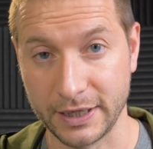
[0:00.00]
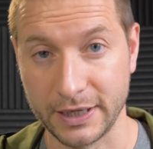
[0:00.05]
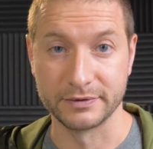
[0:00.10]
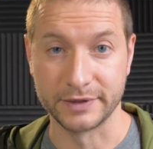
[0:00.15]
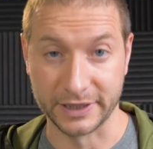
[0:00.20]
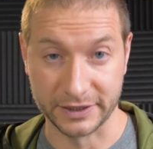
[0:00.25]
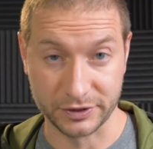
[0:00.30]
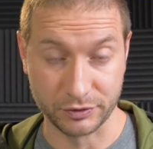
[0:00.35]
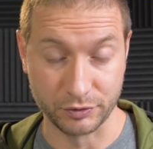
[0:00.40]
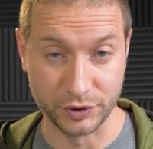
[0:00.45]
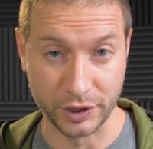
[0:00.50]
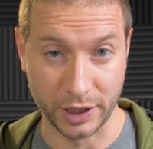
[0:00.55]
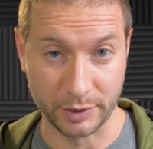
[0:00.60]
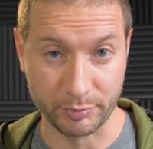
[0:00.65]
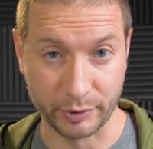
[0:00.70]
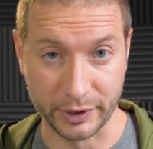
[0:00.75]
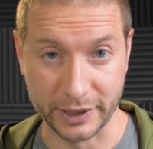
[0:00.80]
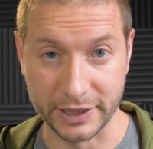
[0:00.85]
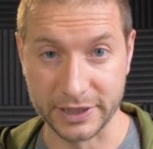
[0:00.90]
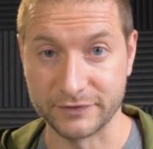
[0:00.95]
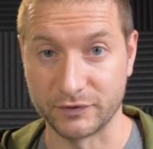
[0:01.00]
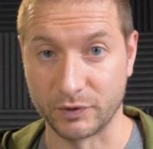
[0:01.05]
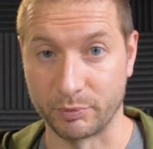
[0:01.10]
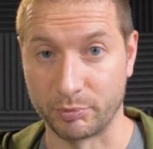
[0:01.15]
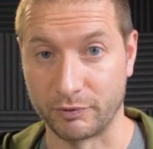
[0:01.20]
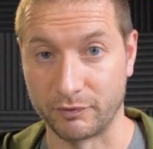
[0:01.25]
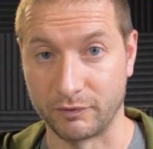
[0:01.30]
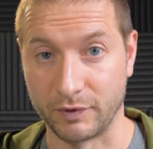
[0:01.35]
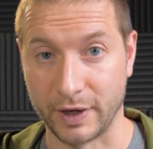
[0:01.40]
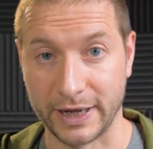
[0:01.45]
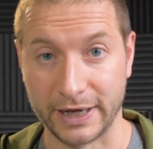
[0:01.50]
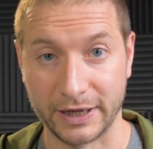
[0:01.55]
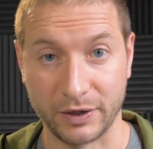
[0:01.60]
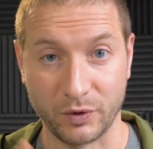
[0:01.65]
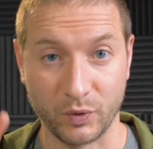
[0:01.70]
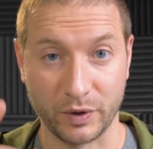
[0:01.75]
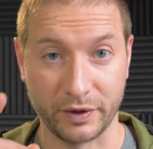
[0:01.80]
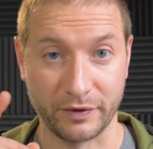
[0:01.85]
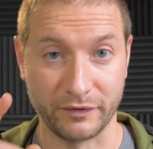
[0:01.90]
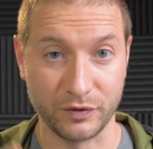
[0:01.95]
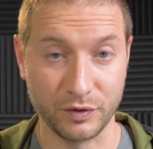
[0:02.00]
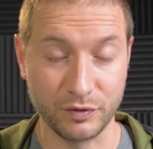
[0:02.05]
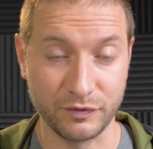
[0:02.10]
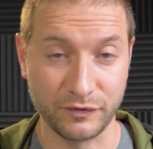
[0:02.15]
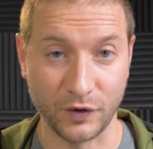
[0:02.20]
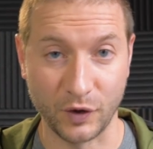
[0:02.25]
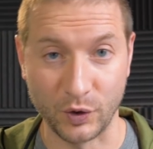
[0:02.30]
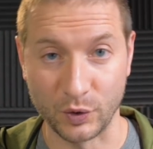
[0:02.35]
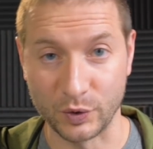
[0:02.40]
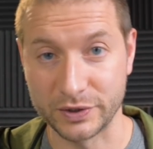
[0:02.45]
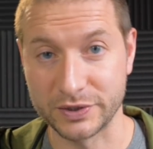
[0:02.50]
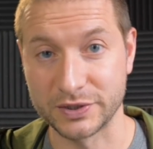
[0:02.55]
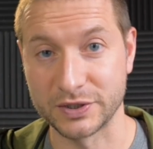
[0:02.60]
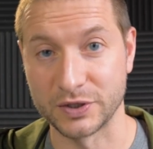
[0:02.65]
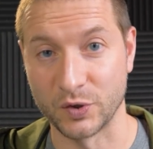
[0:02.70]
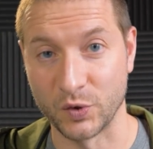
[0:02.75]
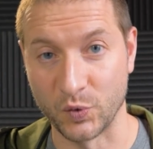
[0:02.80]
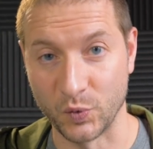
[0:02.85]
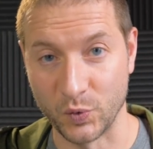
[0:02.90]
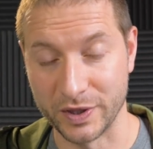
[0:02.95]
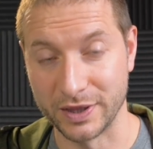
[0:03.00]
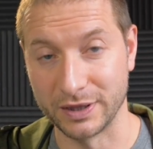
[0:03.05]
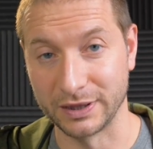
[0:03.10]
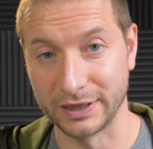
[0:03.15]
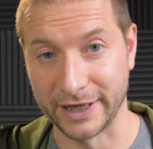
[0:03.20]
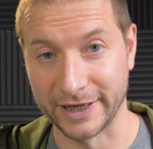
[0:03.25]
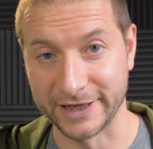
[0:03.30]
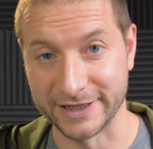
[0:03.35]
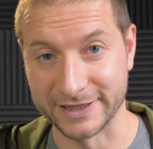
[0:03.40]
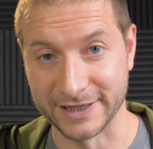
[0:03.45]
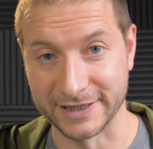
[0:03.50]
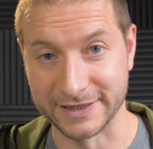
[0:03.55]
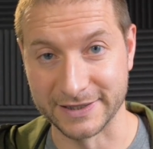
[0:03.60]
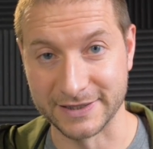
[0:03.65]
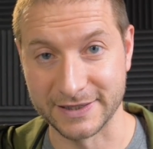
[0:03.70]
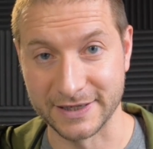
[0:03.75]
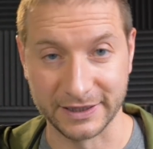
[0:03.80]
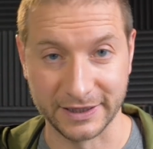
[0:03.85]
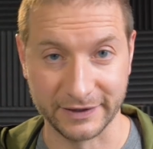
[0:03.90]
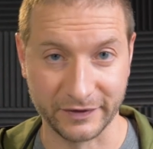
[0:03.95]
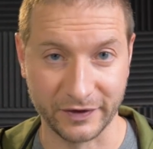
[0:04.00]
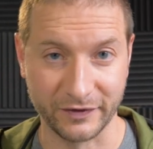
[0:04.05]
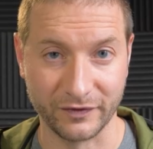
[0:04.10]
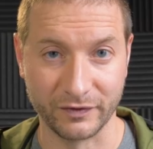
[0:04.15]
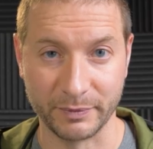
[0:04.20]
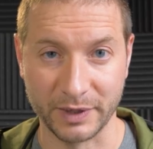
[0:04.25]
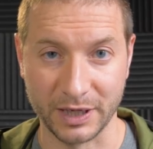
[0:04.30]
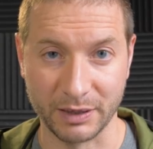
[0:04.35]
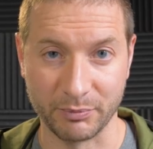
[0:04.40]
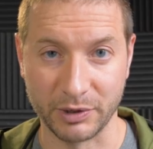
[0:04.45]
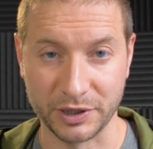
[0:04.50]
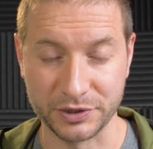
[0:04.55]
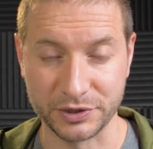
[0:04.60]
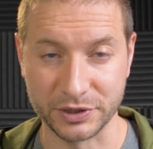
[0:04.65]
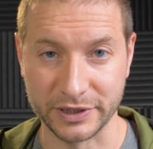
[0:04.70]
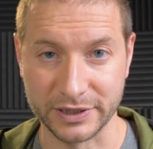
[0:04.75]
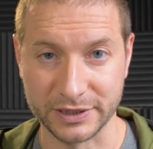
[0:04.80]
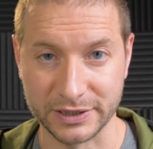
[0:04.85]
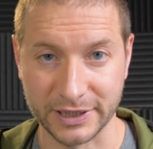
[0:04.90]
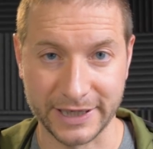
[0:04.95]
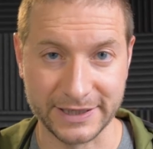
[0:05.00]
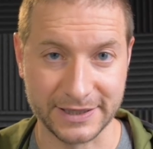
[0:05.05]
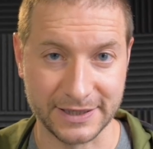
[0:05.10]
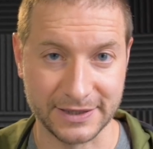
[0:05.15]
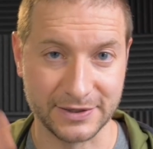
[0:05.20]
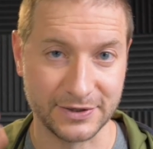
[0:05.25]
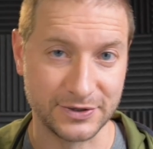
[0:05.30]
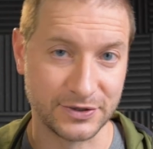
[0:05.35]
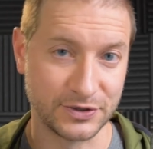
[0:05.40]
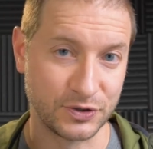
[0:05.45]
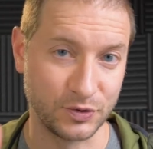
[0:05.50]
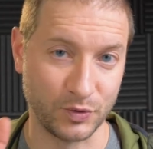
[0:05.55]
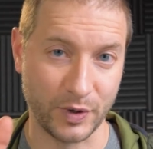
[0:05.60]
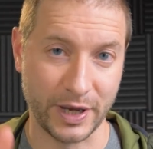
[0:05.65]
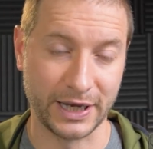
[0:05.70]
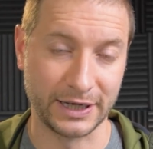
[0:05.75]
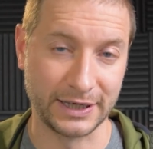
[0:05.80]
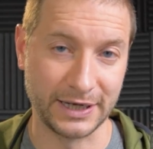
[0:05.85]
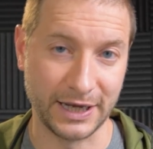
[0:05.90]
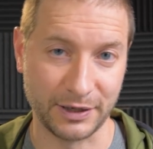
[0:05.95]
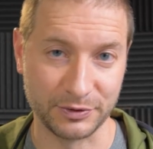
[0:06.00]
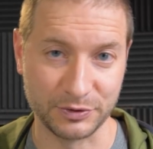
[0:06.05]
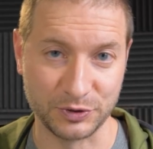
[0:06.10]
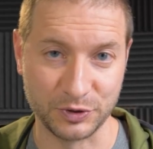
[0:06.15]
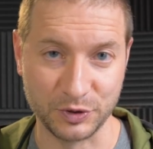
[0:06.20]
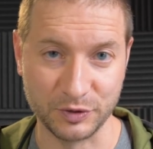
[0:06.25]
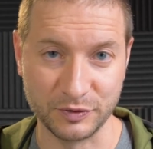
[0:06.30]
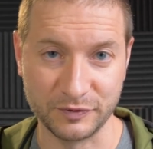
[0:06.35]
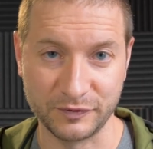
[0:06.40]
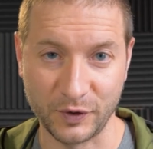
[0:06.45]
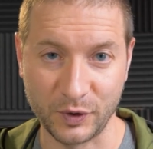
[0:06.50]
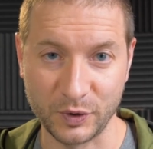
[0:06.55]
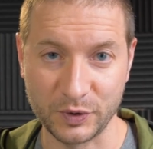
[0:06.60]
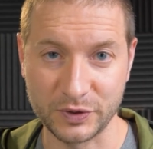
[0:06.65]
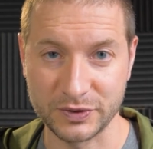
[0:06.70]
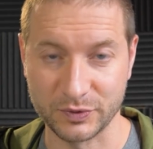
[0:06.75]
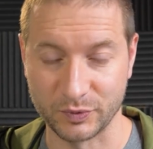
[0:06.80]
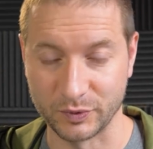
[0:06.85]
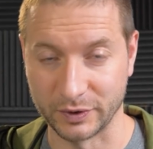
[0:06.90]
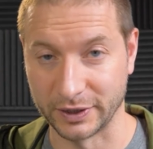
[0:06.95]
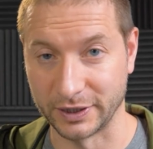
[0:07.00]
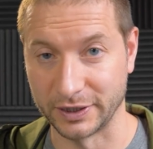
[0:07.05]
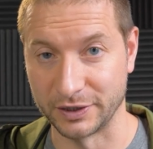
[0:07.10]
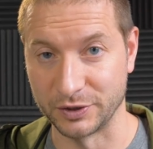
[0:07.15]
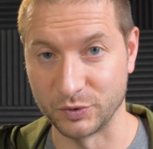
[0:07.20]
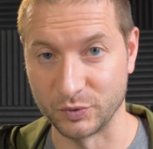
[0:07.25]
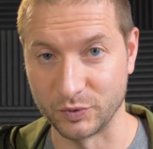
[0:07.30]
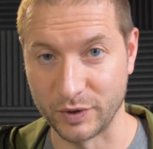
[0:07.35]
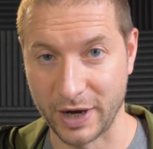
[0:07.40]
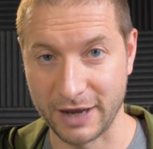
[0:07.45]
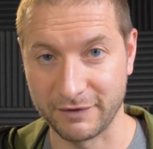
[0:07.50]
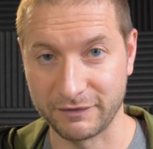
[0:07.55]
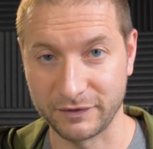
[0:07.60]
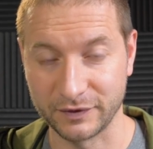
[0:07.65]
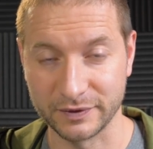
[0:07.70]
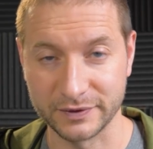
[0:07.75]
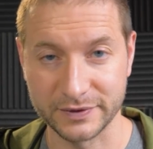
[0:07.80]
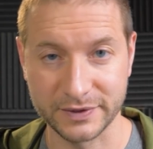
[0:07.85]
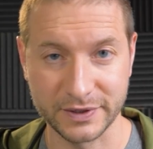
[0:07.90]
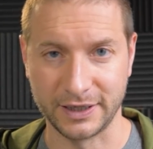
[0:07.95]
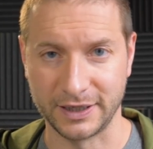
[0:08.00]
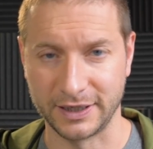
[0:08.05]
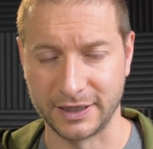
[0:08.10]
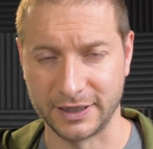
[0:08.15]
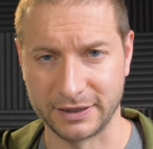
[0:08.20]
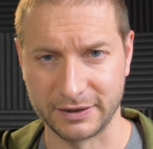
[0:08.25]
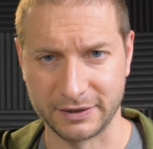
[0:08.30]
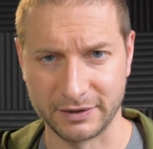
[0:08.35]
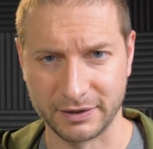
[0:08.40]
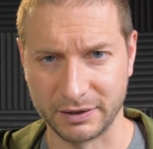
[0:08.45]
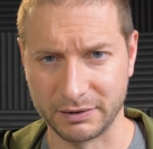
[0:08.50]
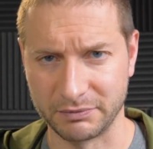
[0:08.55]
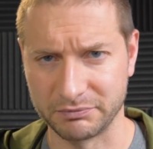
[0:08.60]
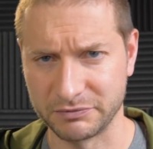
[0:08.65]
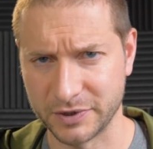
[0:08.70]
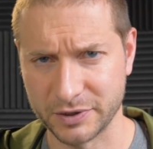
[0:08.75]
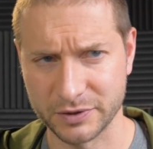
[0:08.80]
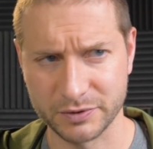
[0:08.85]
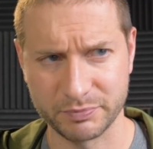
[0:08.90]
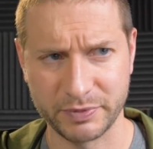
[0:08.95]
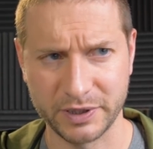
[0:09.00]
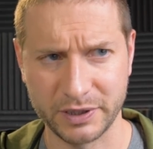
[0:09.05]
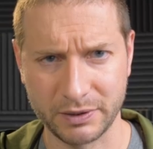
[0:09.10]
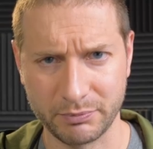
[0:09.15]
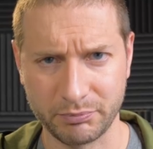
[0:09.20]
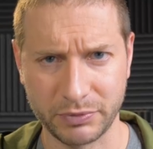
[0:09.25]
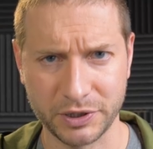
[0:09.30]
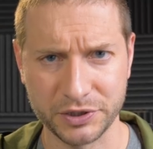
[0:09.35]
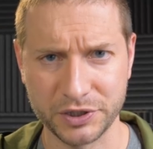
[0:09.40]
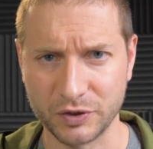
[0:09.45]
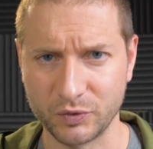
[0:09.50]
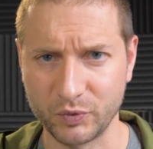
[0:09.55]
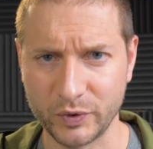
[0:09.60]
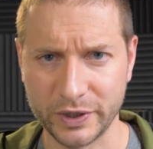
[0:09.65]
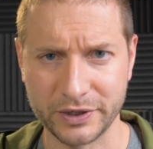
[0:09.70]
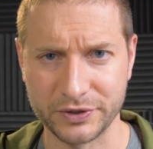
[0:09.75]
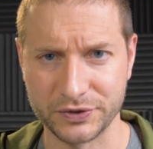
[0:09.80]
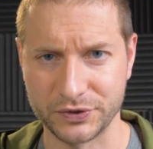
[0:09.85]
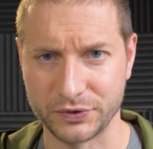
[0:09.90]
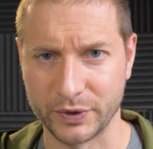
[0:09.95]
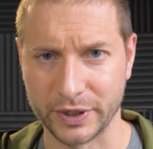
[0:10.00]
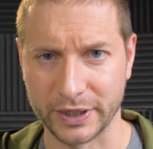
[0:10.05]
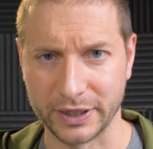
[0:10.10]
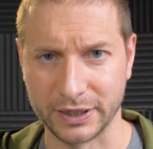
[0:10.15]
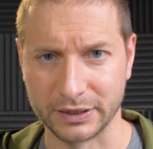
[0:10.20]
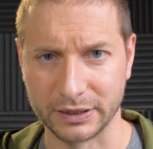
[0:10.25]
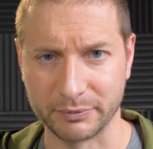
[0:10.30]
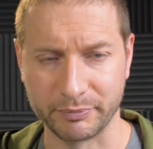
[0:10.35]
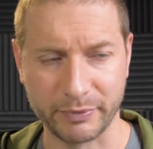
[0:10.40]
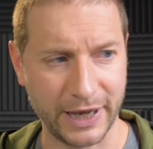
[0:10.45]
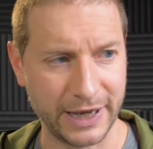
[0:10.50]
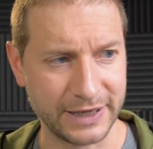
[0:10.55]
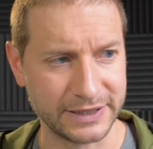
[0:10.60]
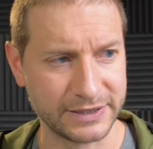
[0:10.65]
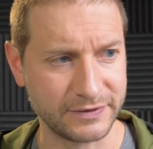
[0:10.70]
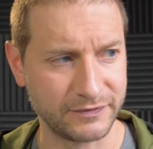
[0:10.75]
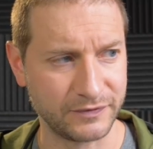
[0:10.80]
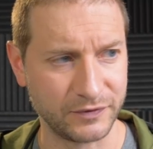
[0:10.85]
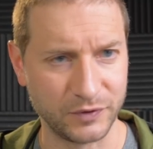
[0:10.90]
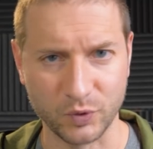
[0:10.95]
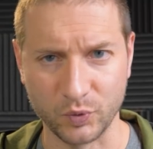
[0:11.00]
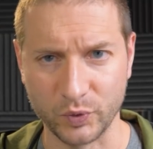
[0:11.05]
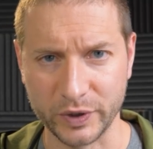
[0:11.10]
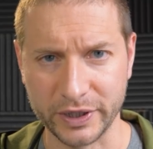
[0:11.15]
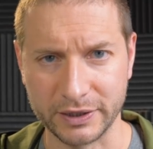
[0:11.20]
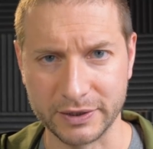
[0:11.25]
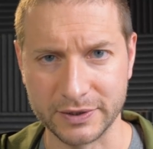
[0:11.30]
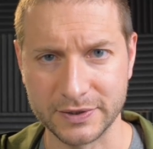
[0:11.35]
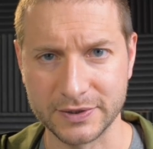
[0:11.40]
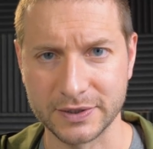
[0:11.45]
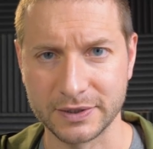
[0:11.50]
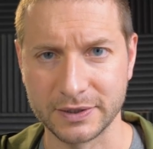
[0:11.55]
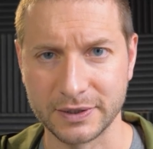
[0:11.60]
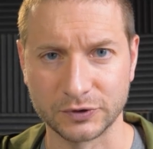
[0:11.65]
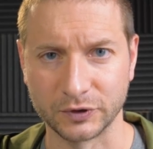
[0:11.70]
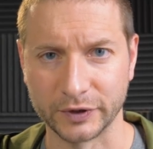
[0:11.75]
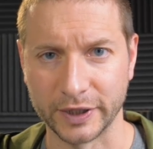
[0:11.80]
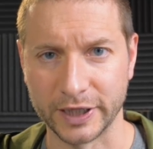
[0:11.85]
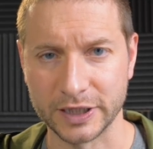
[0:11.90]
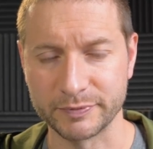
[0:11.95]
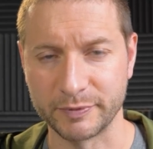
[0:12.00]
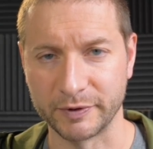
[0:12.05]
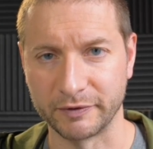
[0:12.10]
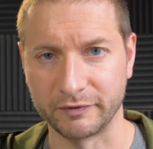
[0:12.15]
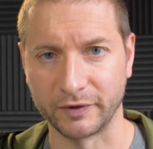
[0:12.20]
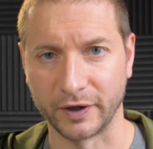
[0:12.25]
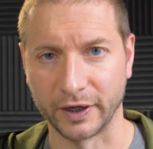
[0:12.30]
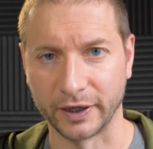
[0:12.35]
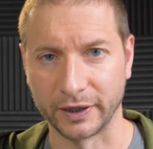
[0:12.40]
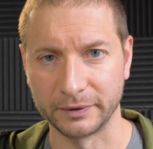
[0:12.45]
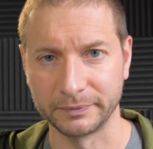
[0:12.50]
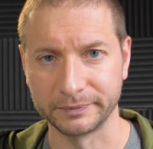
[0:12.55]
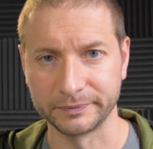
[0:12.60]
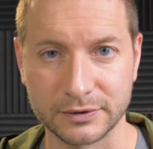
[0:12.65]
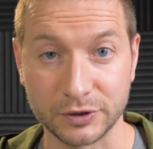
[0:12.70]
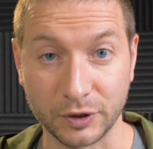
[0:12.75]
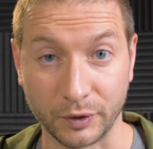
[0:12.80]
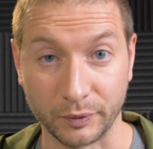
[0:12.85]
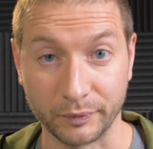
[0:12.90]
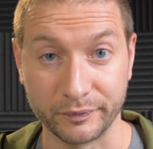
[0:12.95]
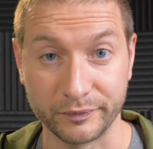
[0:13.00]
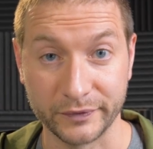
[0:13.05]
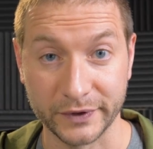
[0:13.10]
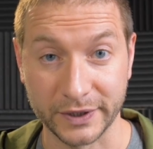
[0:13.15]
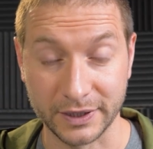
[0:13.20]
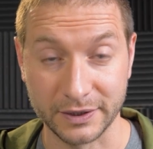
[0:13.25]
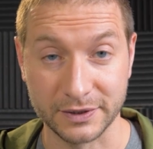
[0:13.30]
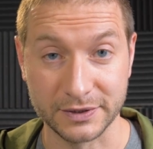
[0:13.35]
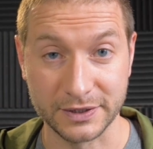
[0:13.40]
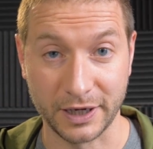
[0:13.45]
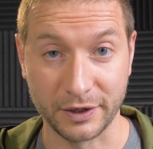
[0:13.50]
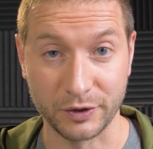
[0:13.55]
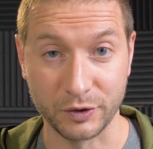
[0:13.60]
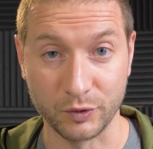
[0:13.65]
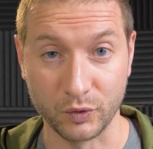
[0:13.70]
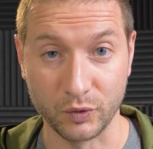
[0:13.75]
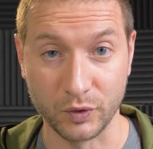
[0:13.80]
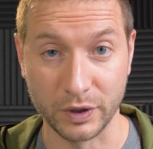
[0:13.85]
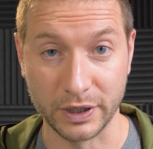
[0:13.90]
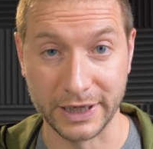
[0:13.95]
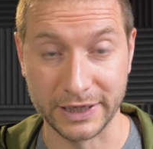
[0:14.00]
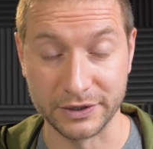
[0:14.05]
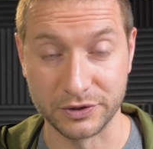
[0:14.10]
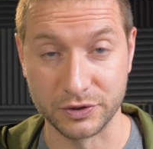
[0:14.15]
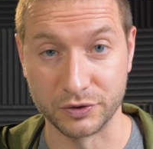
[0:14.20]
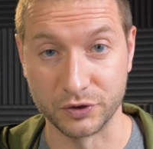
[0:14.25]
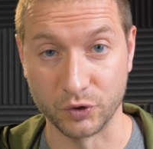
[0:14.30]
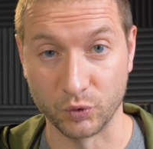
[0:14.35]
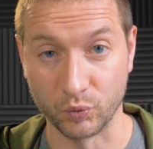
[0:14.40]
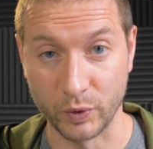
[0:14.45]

Thanks to JetBrains for providing one of you folks with a license. They've given me a bunch of these licenses to hand out to you folks. We're gonna do raffles, and uh, there's there's been a bunch of winners already in the past few weeks, so that's been fun. So Here's how you enter to